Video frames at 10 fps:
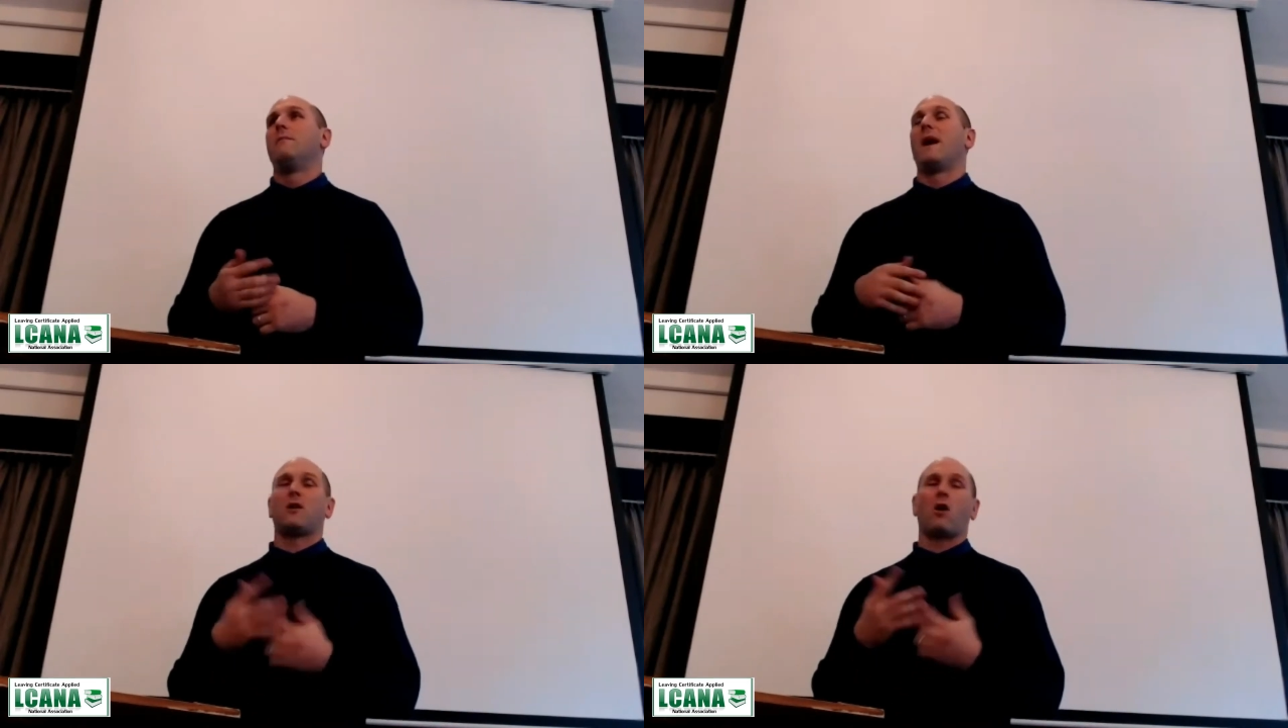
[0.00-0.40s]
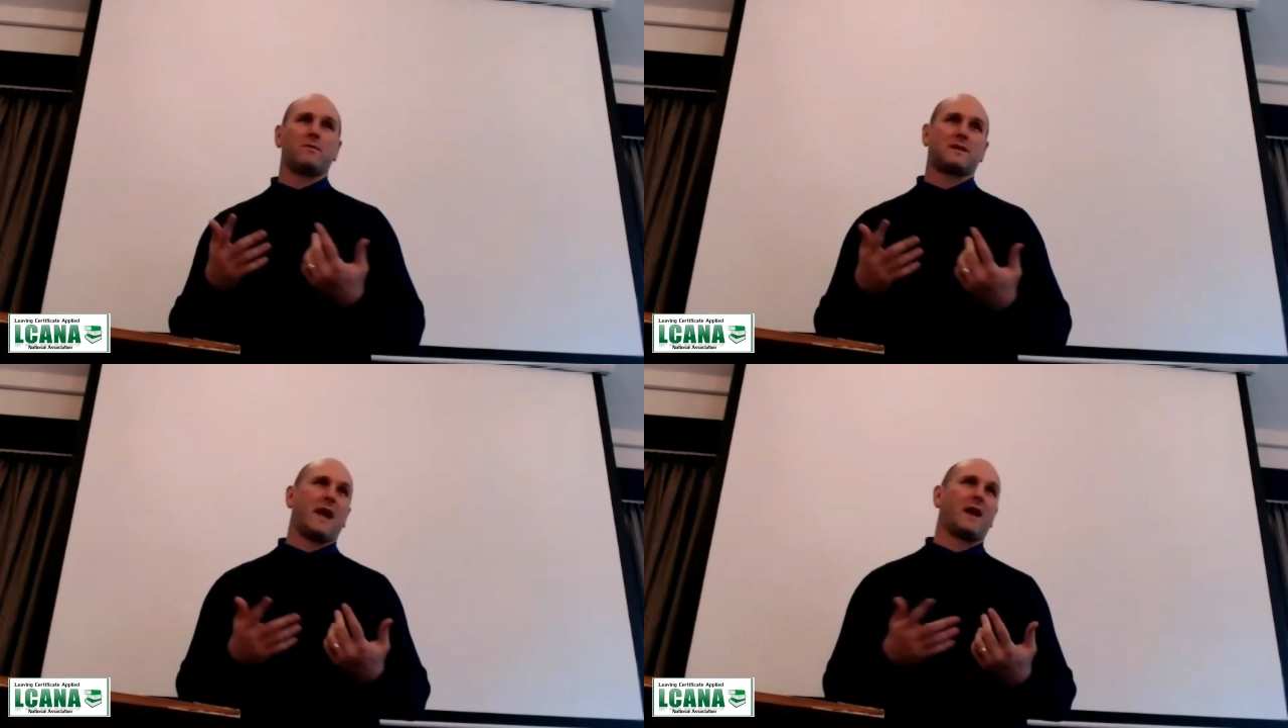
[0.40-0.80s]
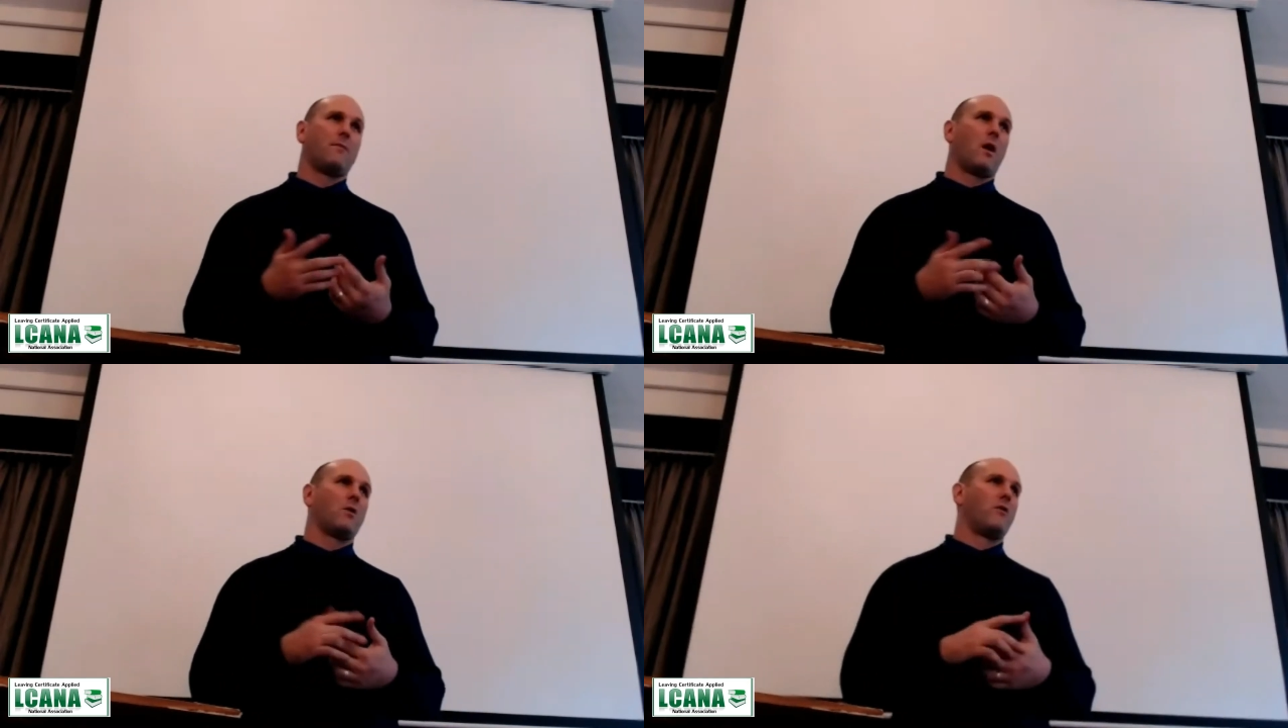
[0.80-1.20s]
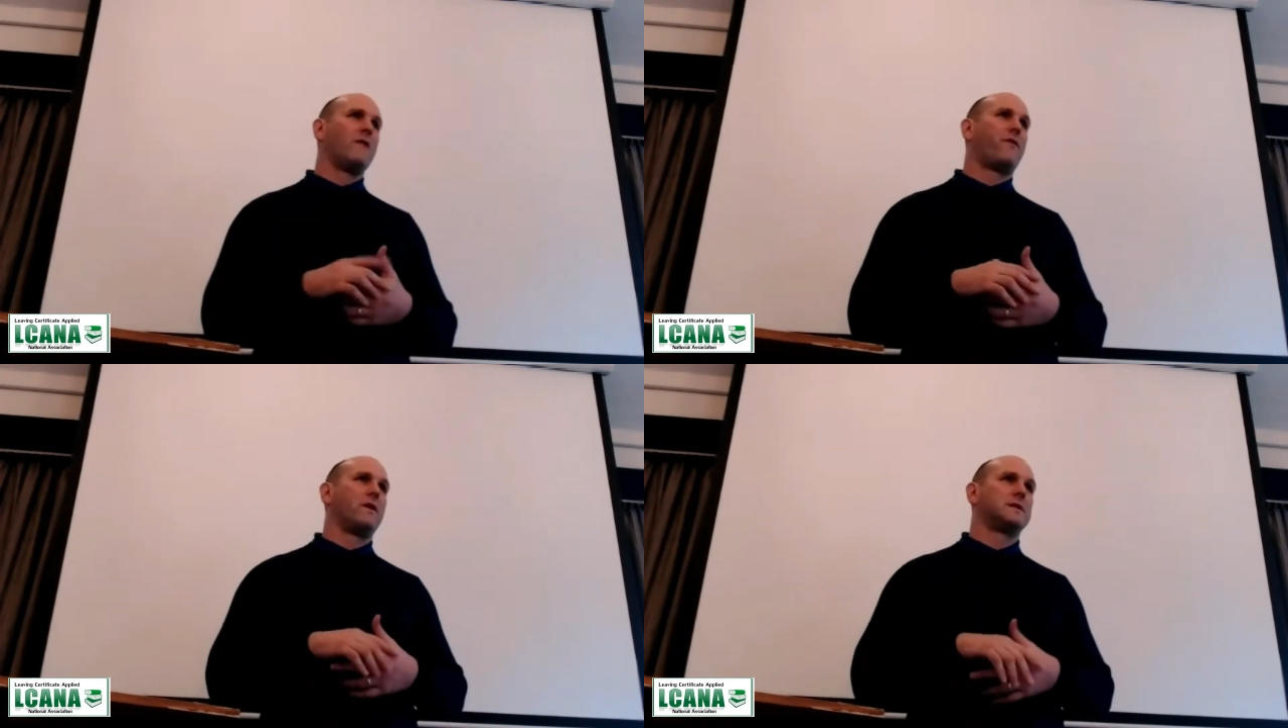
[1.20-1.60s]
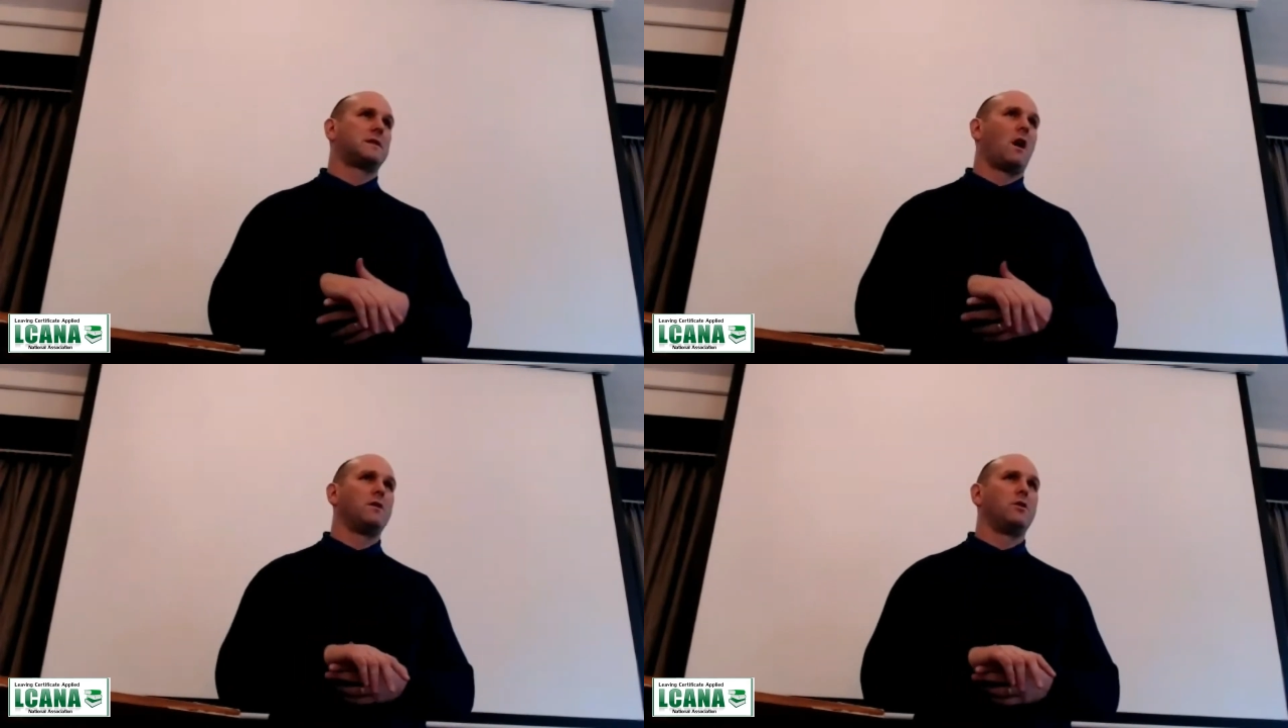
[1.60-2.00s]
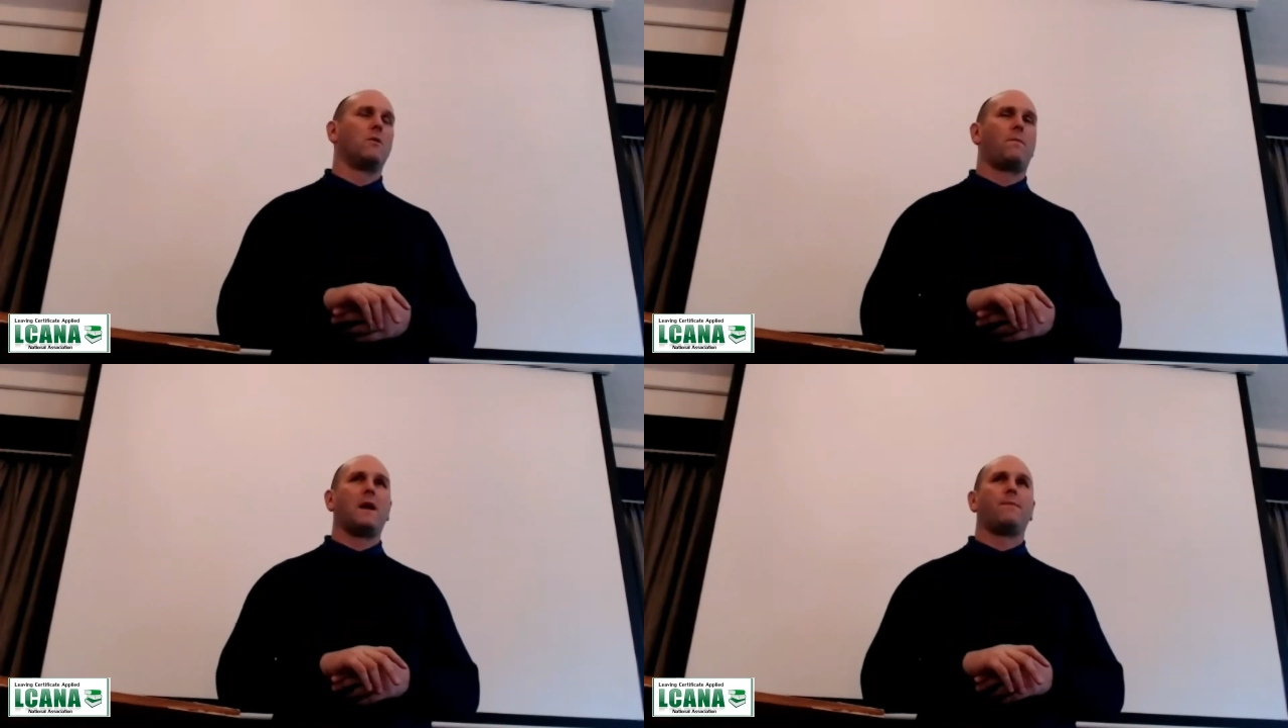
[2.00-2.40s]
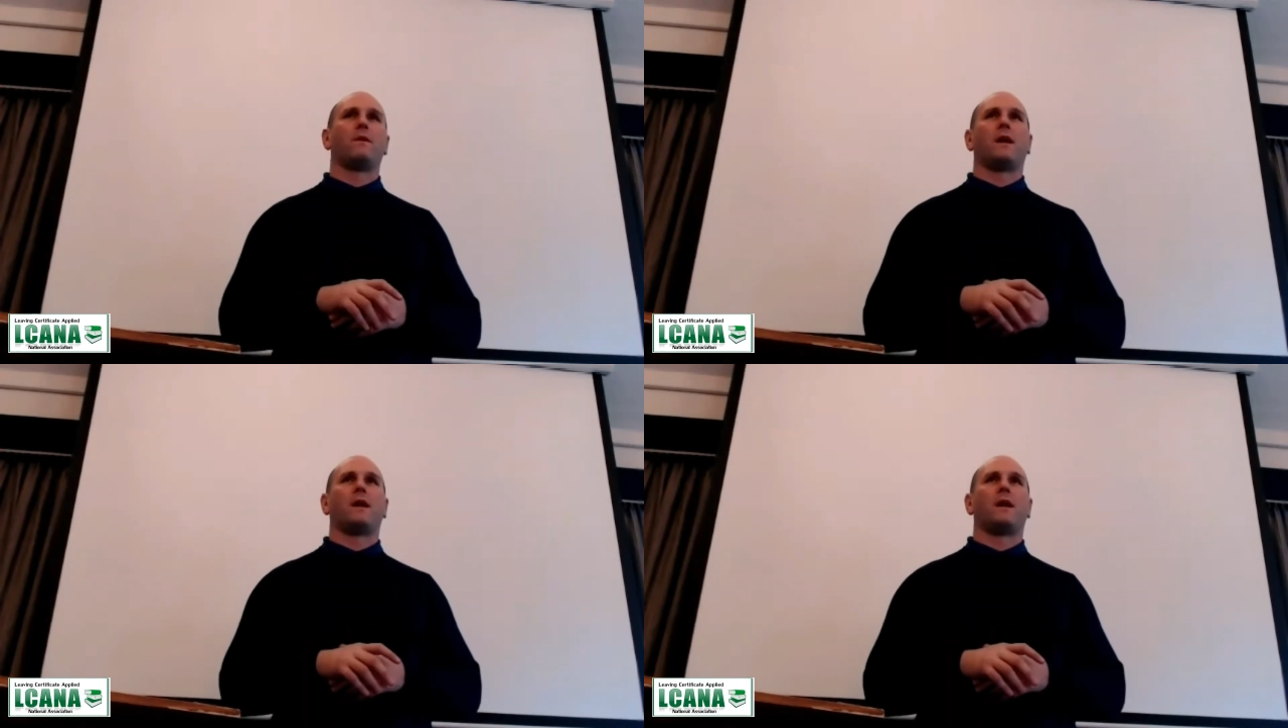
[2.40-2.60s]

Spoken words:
Make no mistake about your influence on young people.